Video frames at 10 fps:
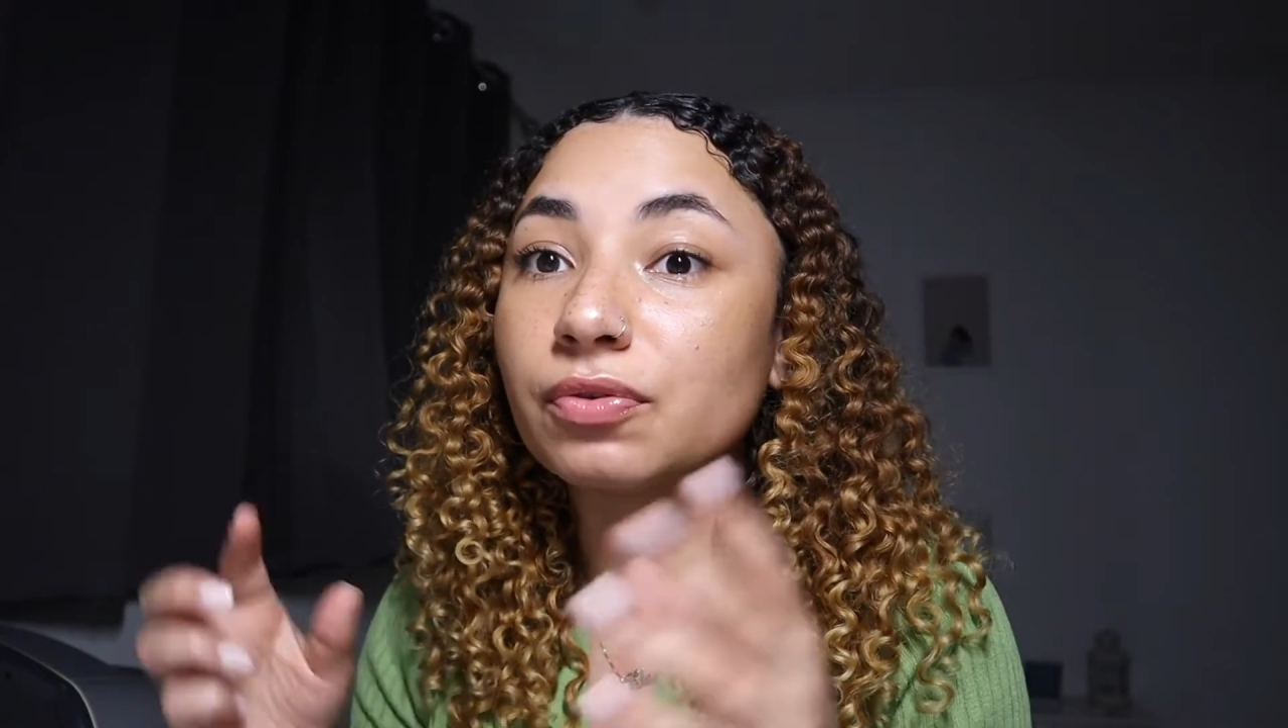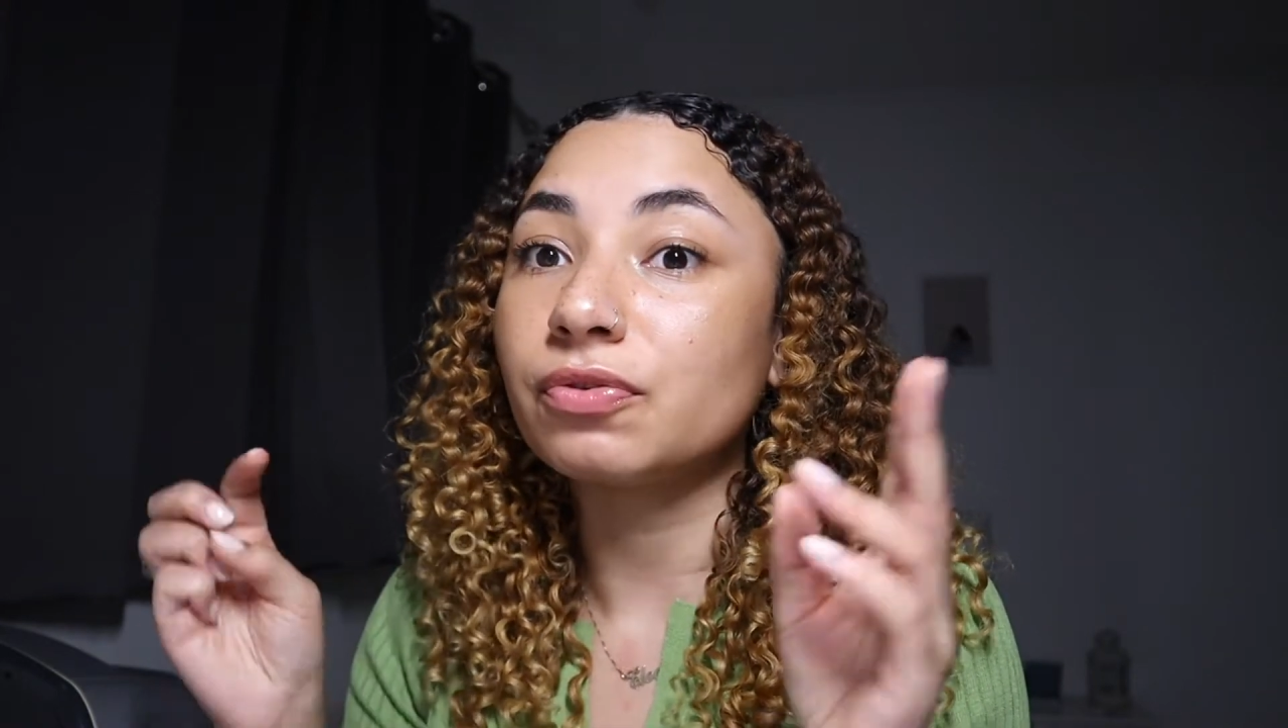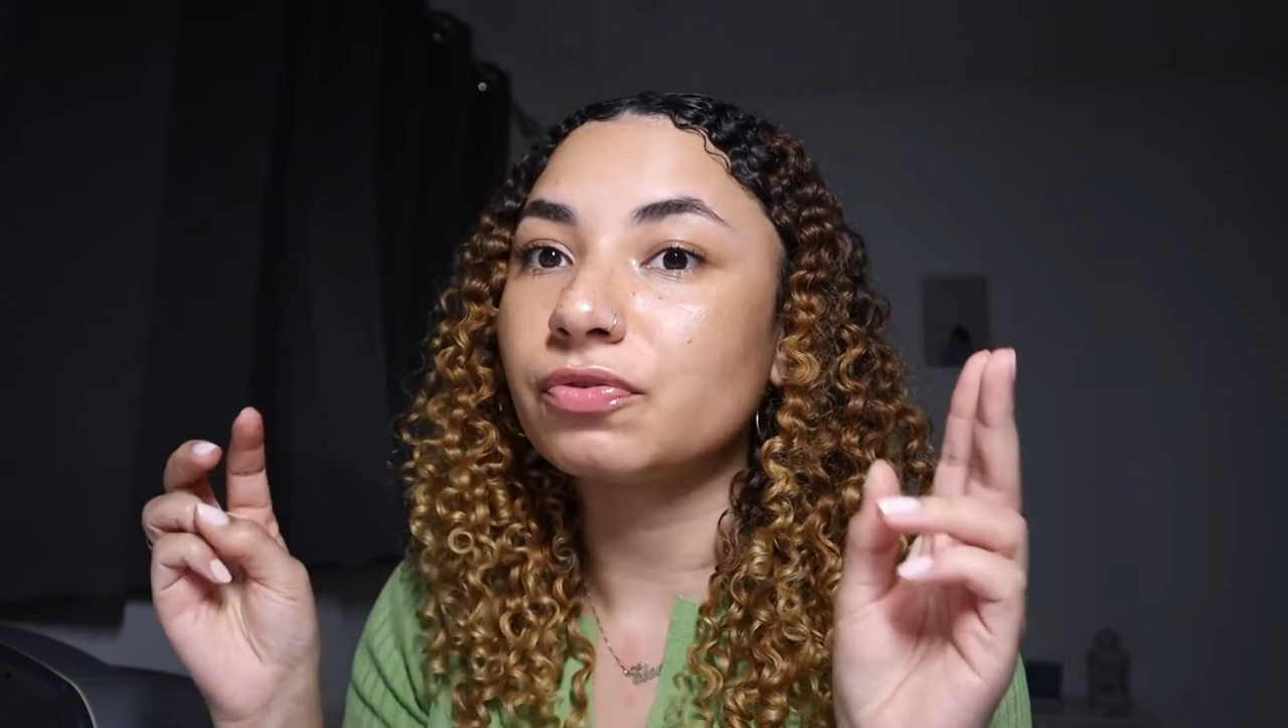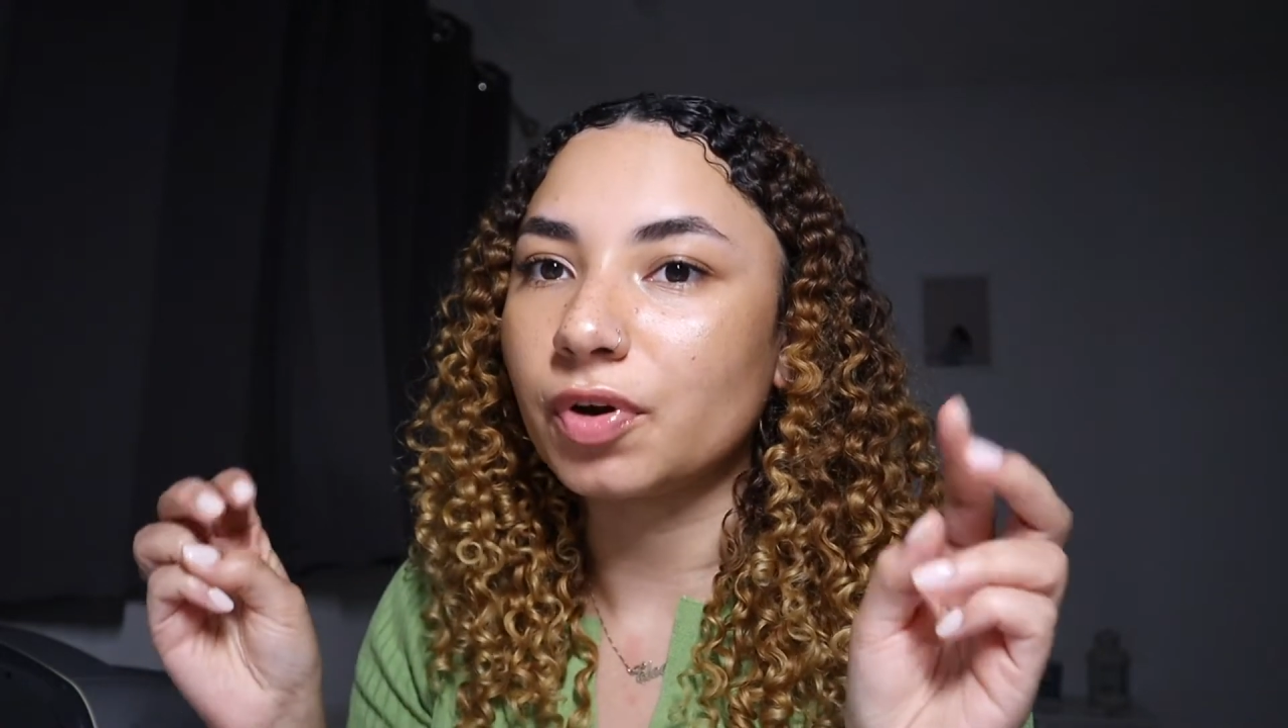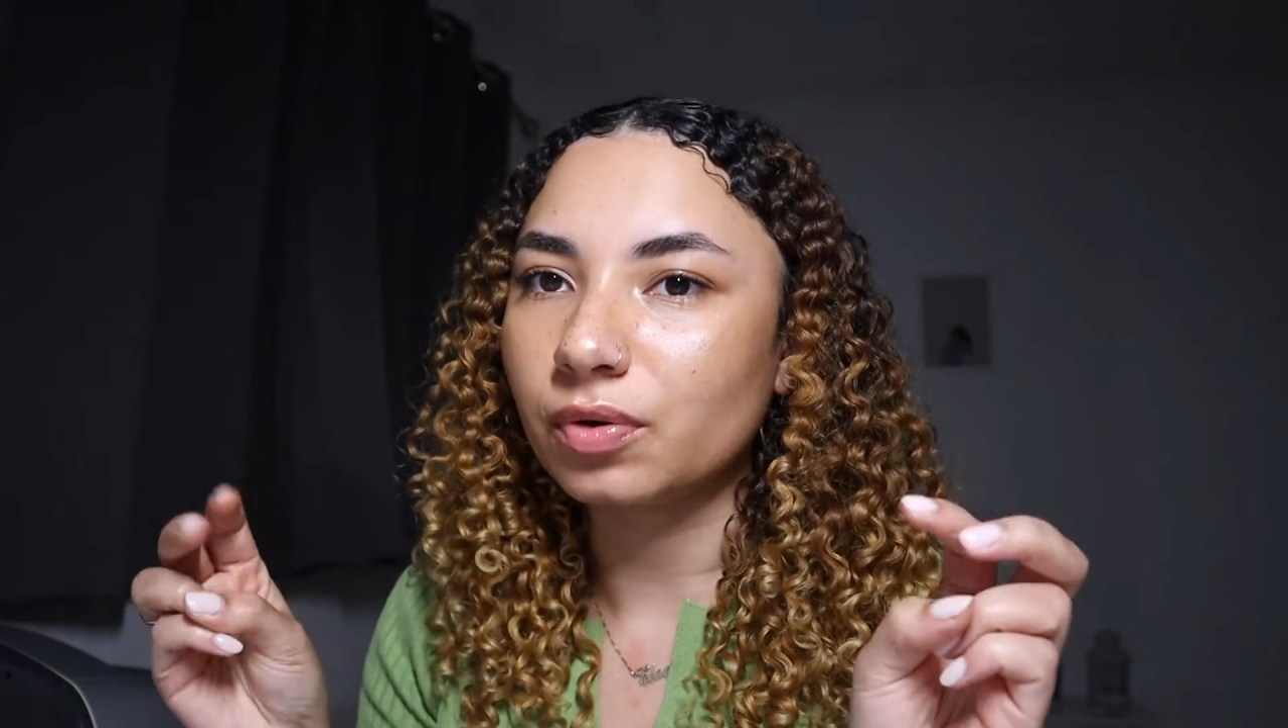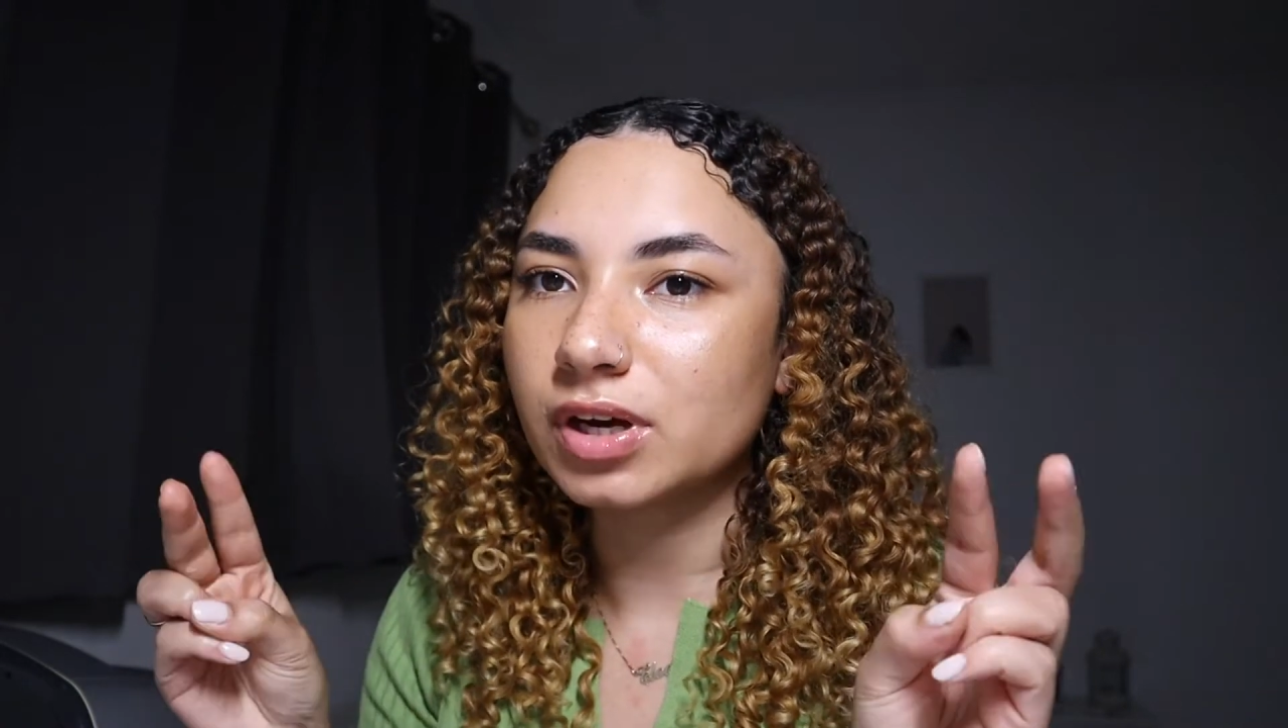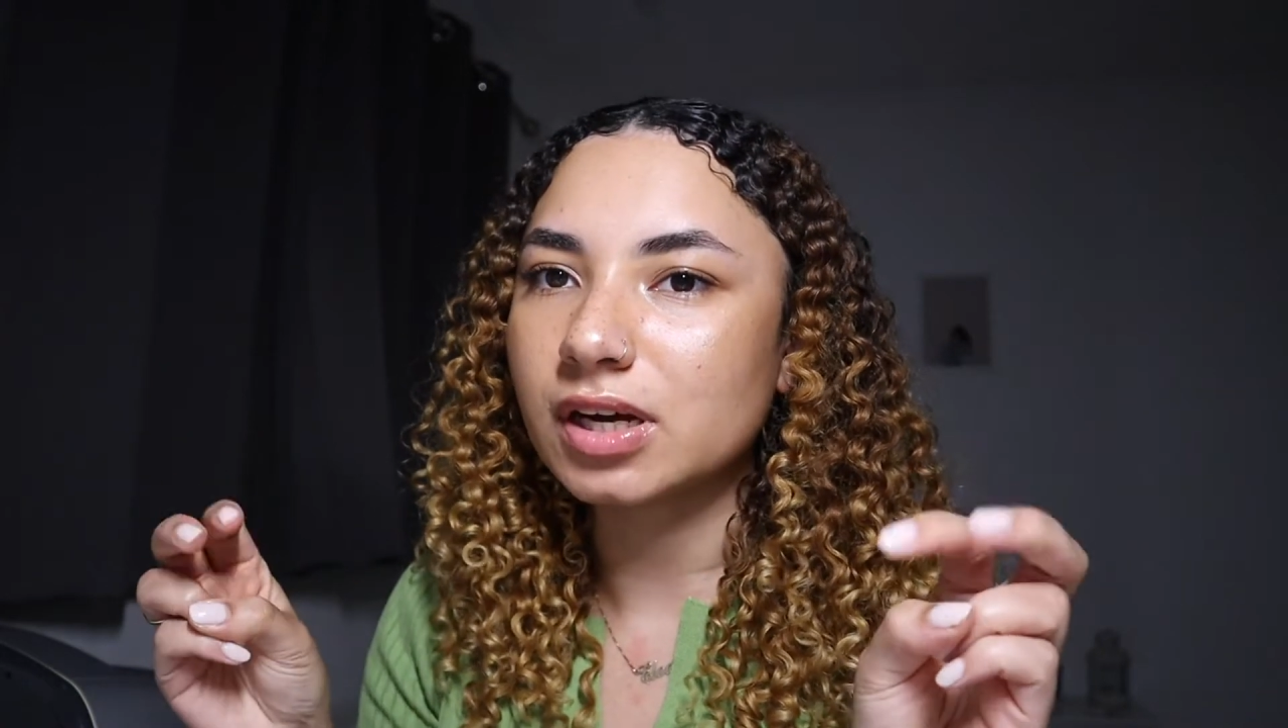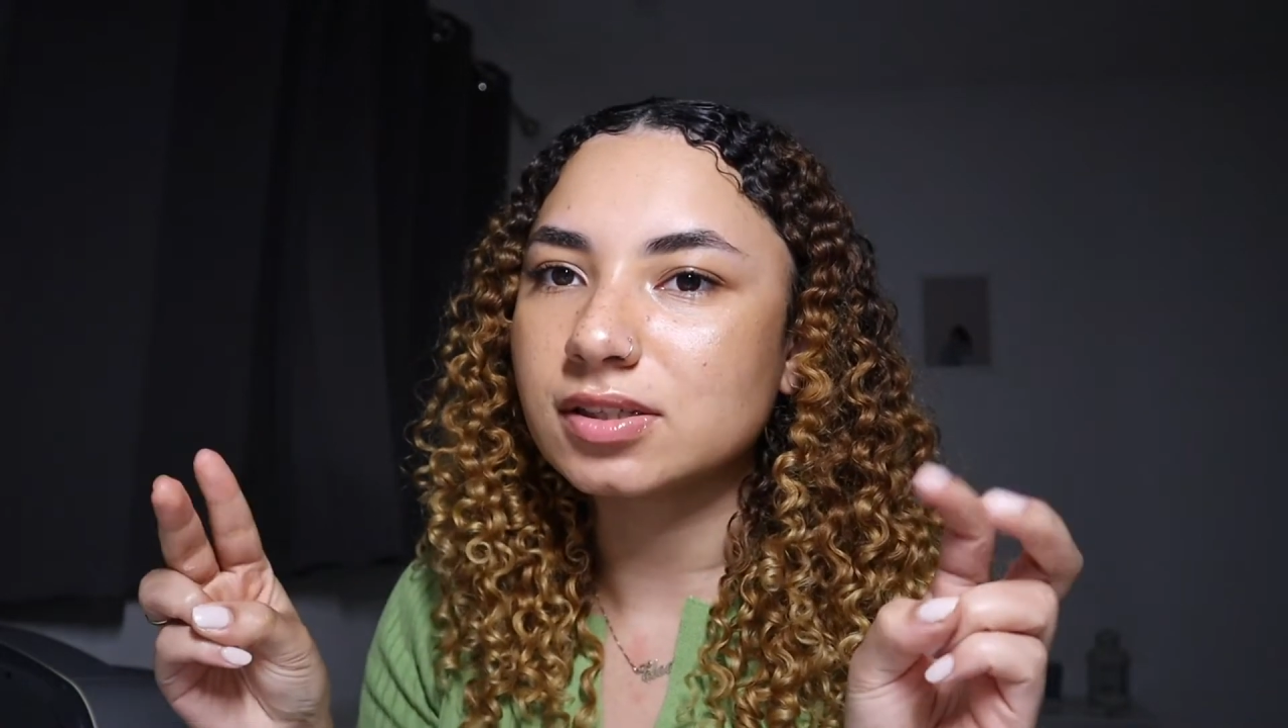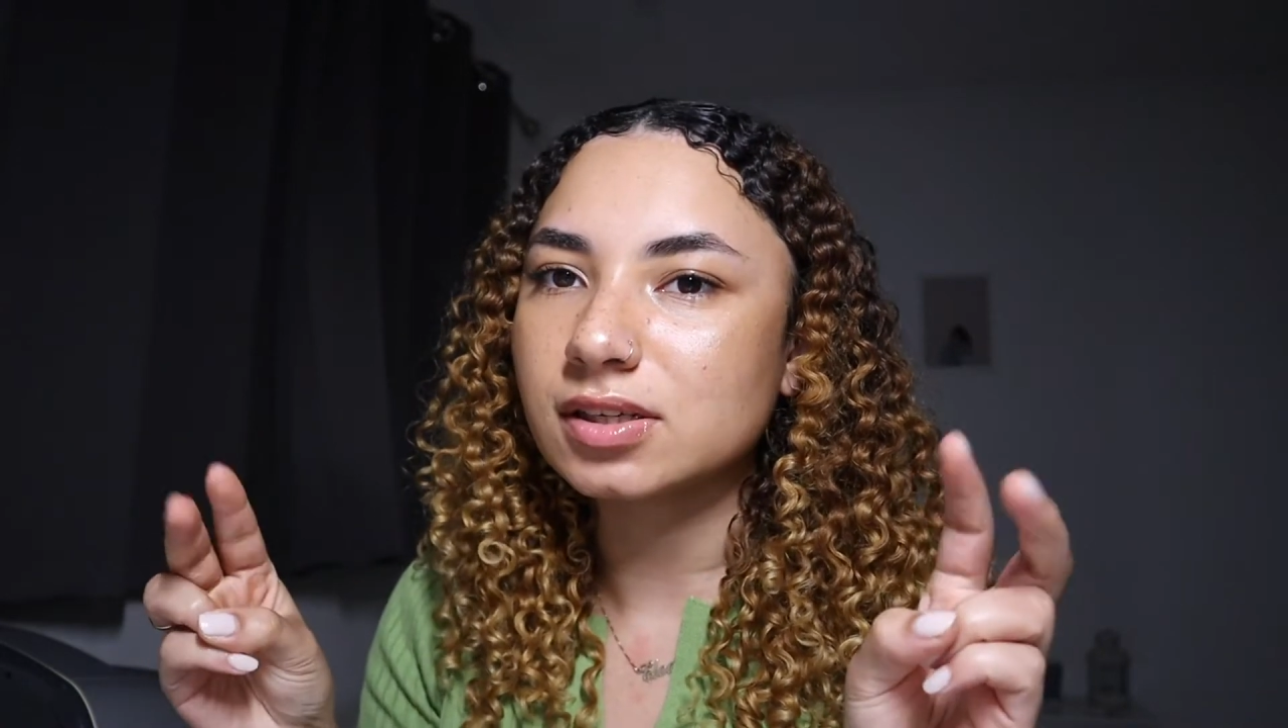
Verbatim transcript: focus